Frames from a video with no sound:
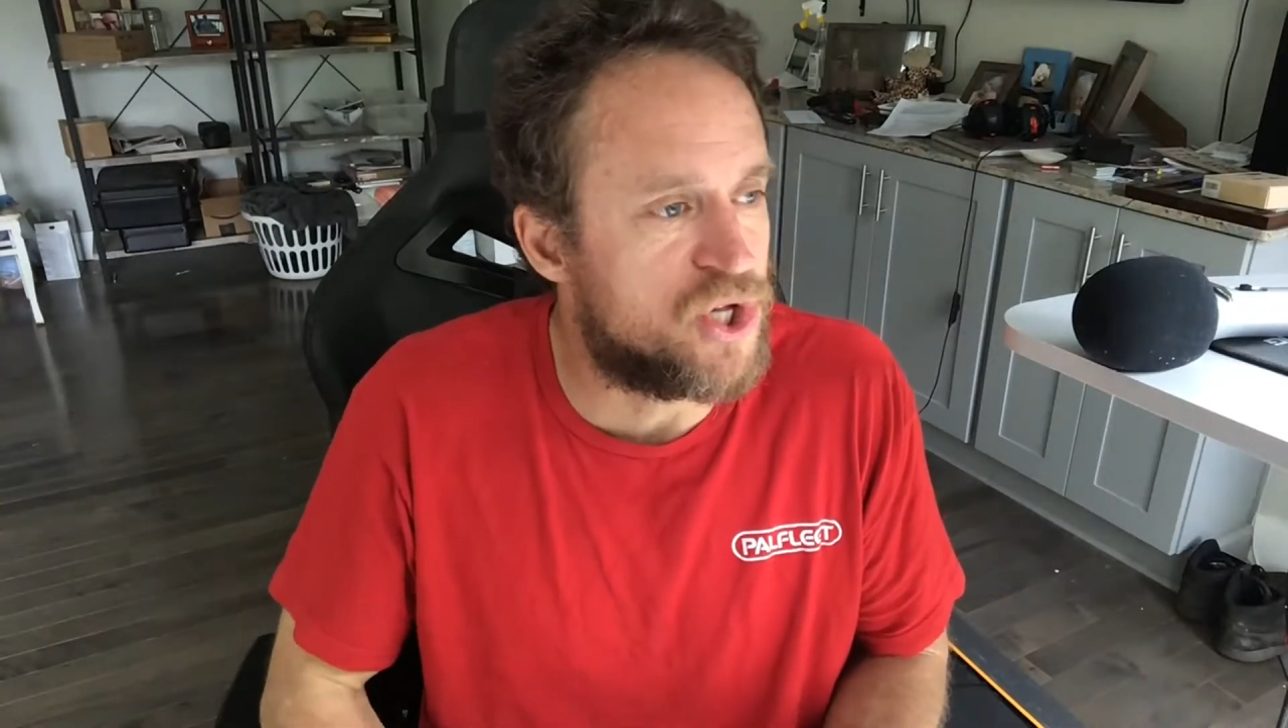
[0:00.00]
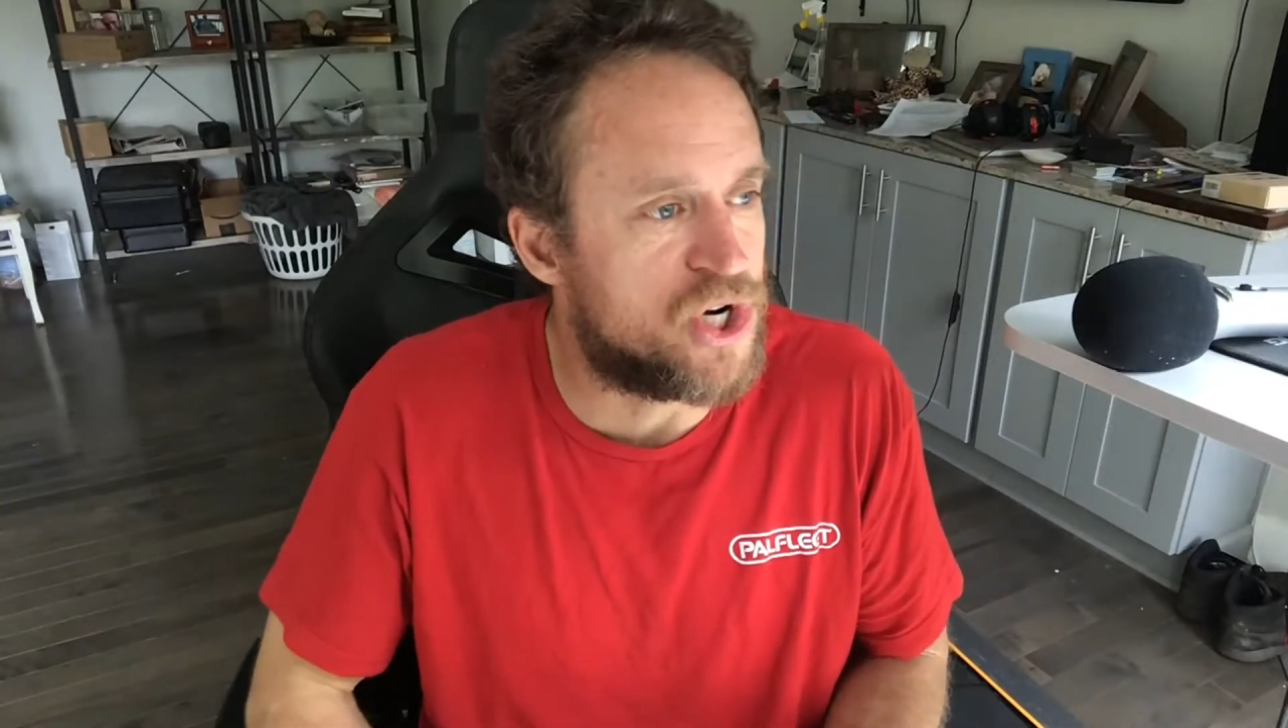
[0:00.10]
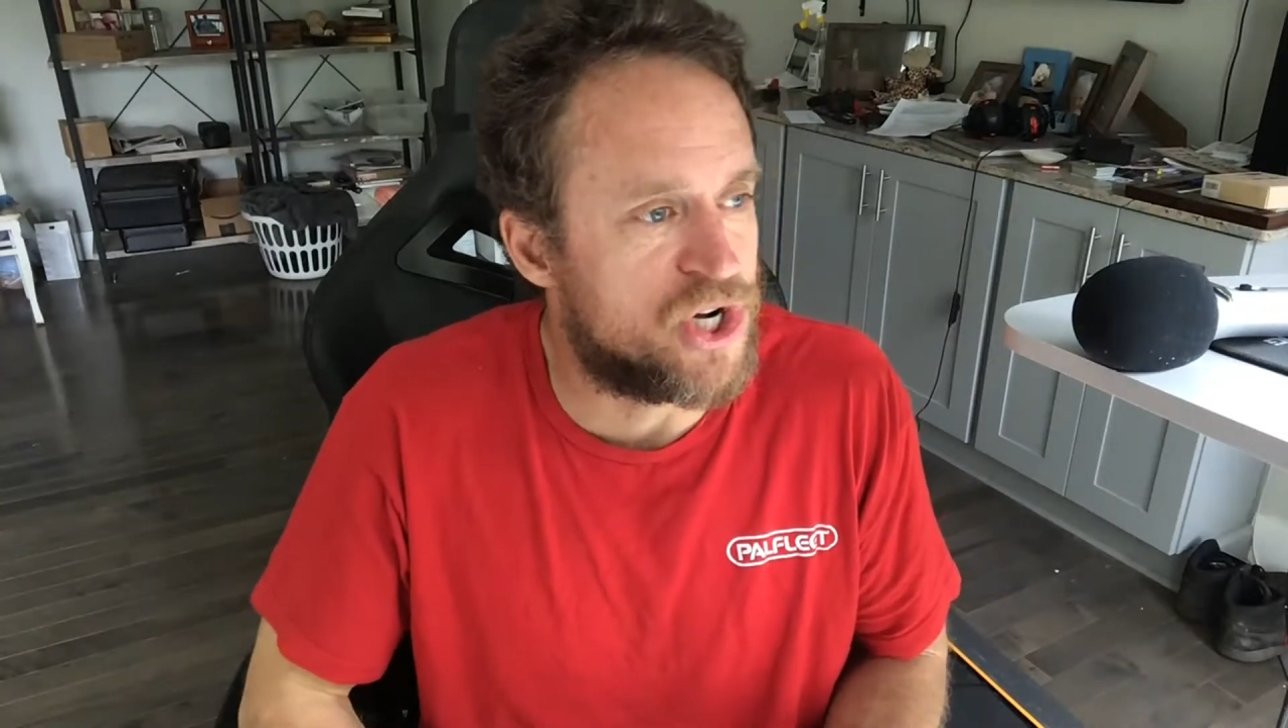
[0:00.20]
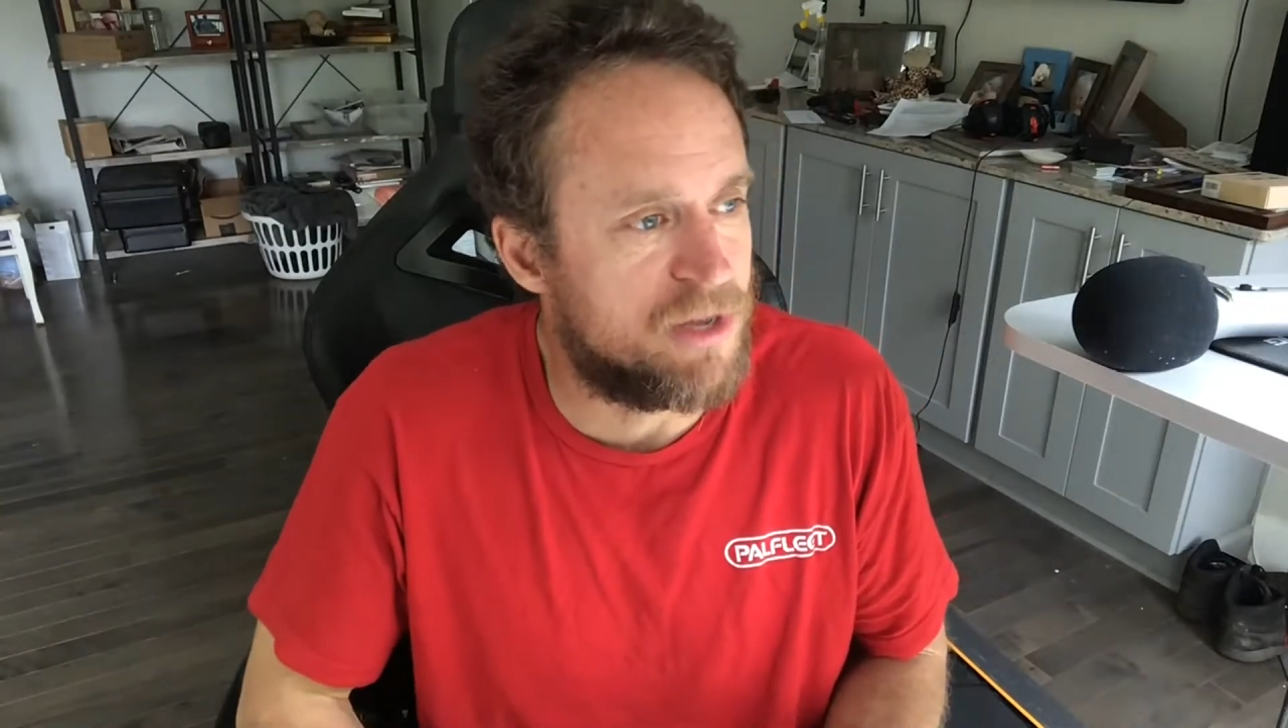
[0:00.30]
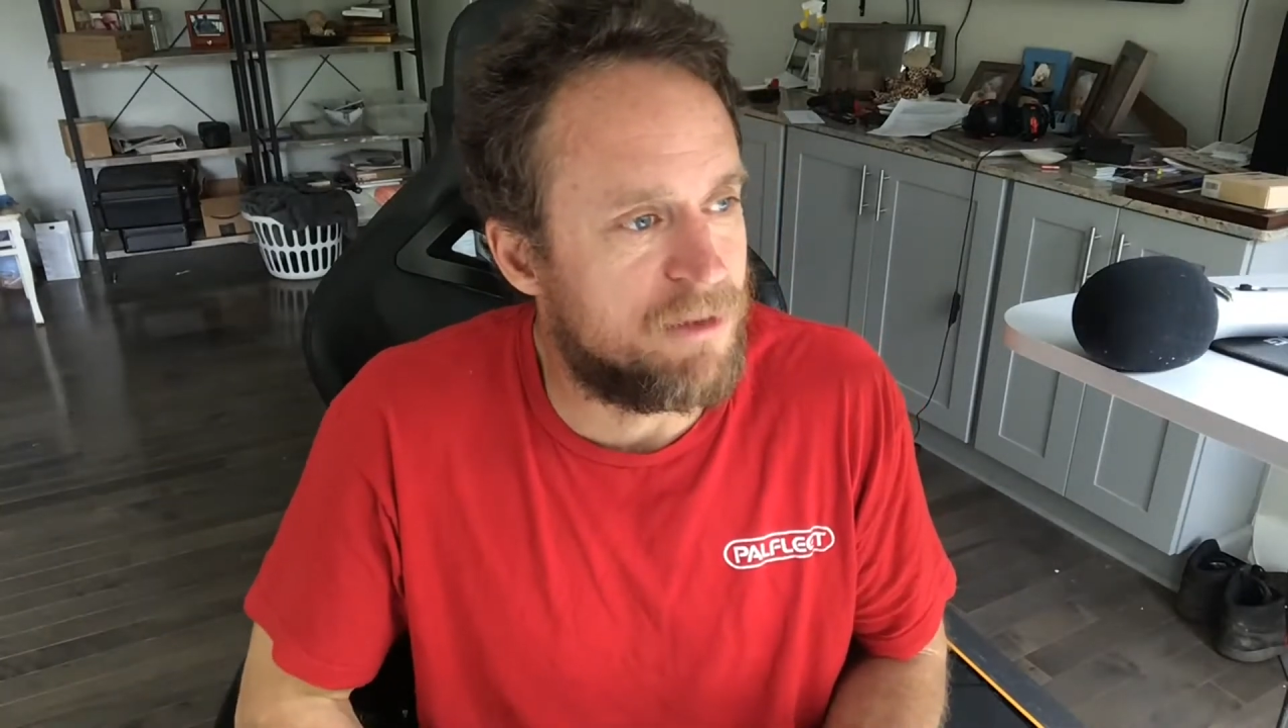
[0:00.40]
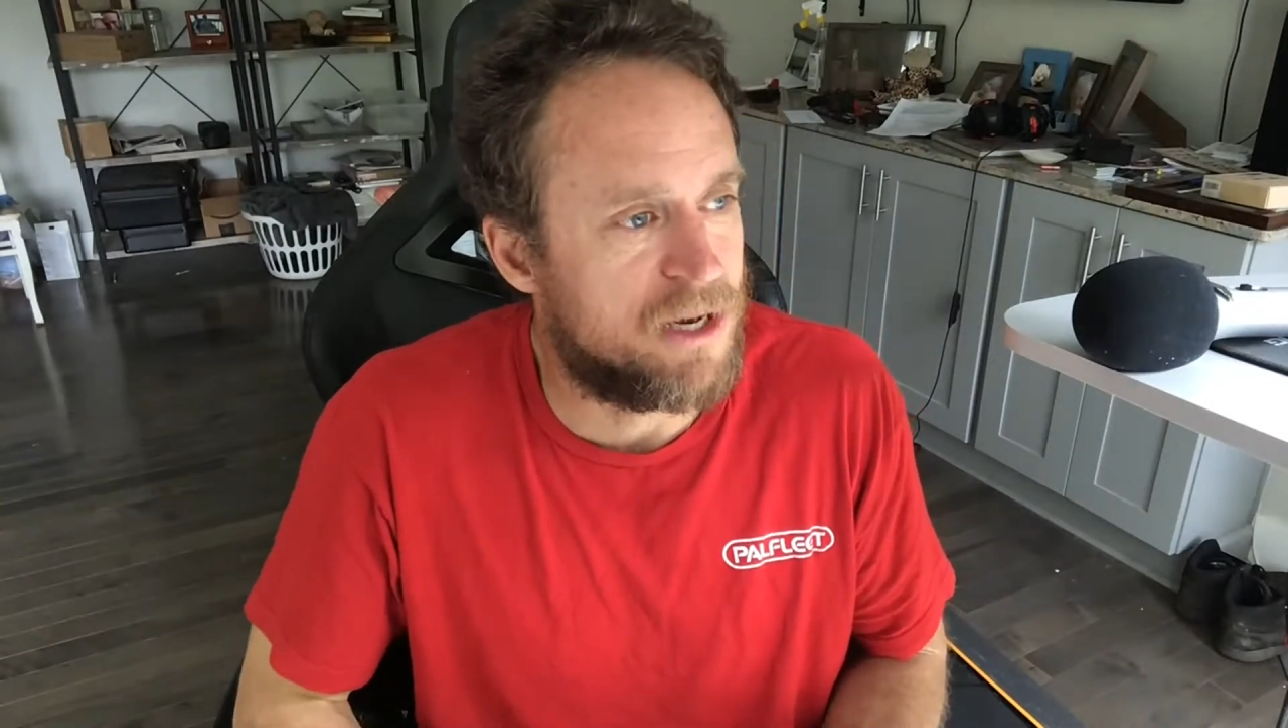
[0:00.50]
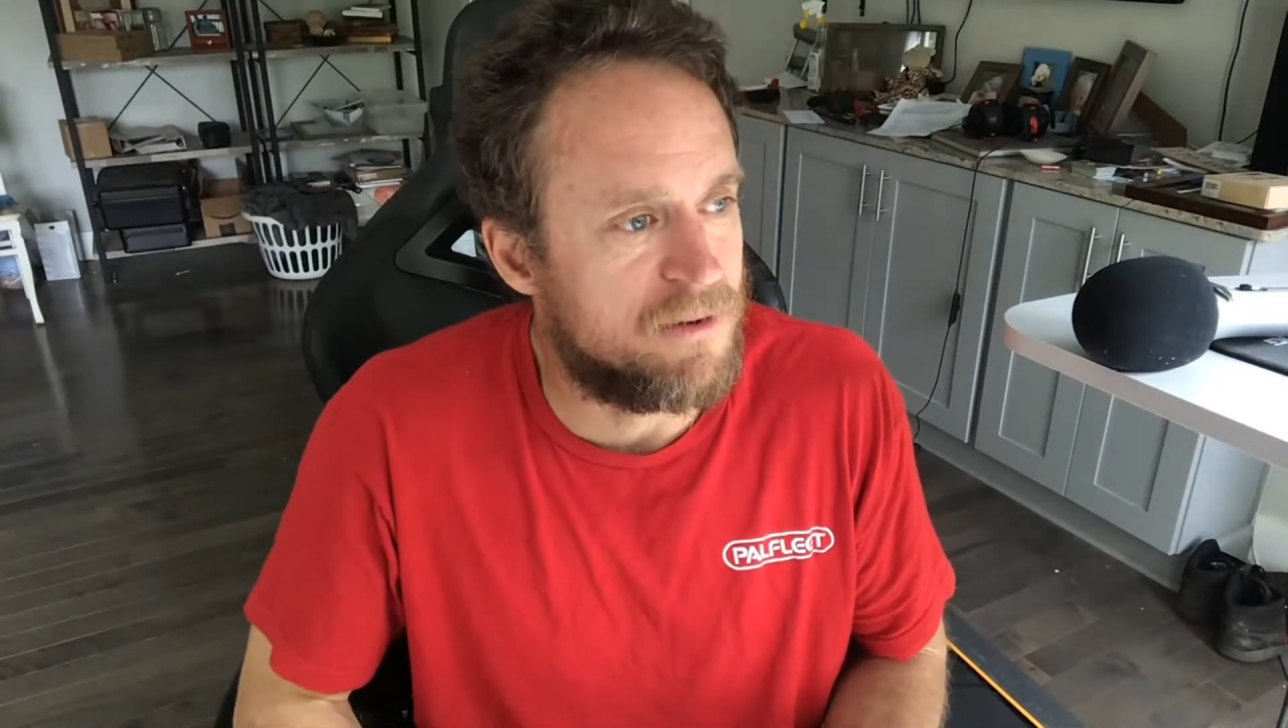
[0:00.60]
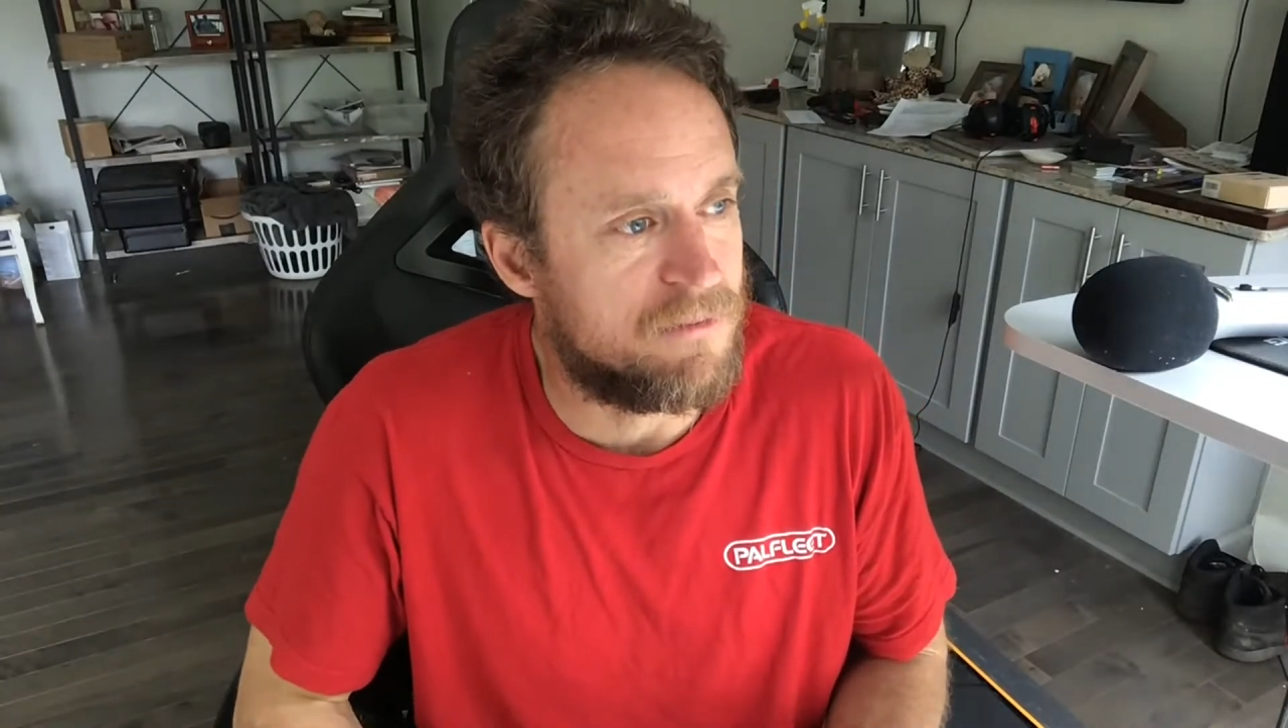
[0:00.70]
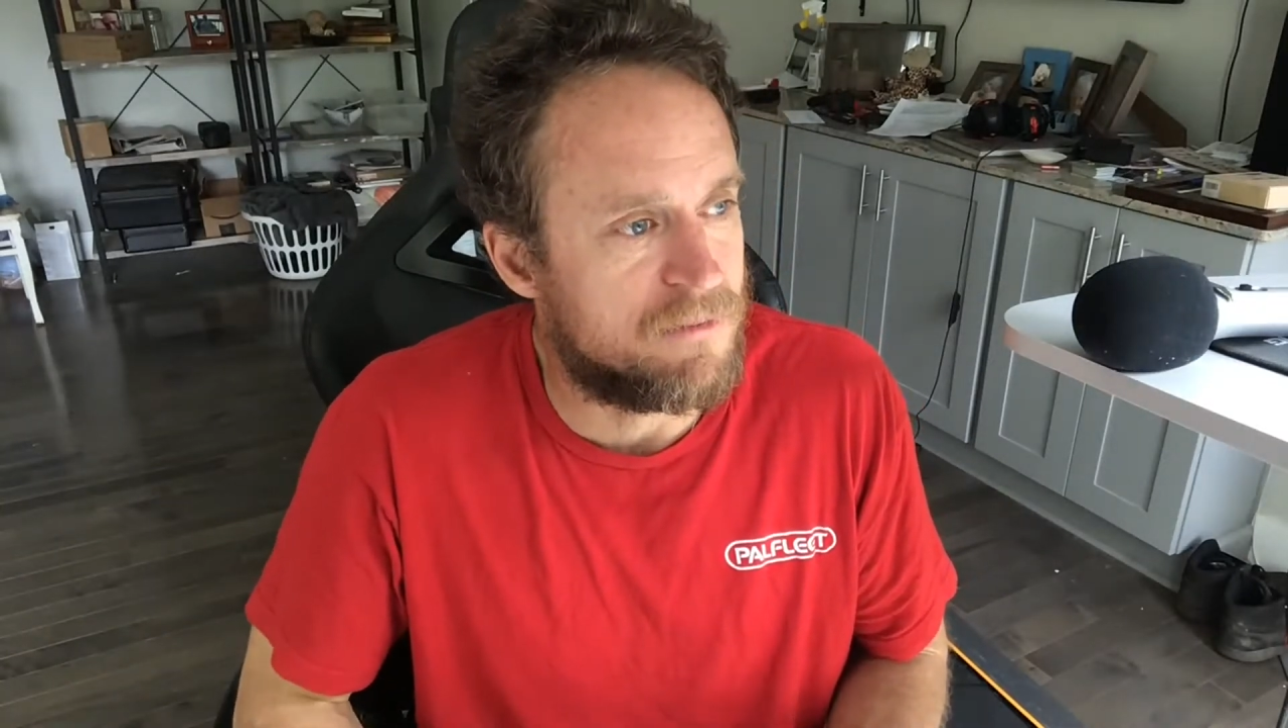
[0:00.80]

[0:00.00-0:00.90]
argument,